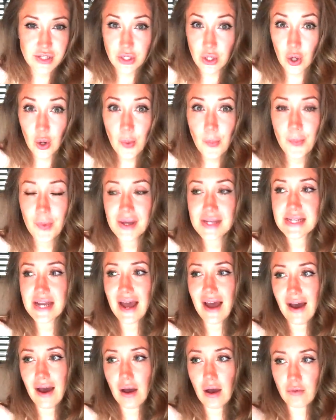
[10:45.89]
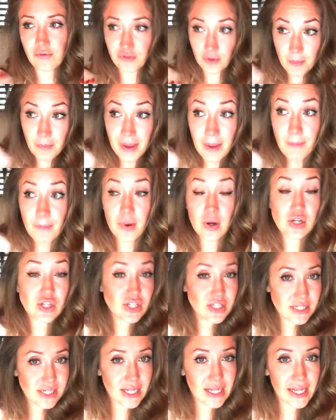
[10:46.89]
you know, but for me
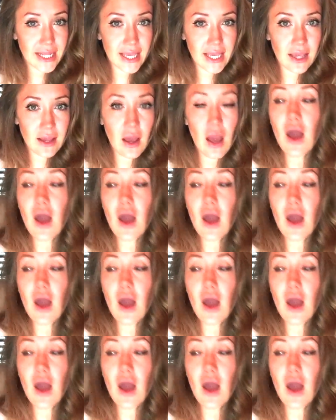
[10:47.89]
personally,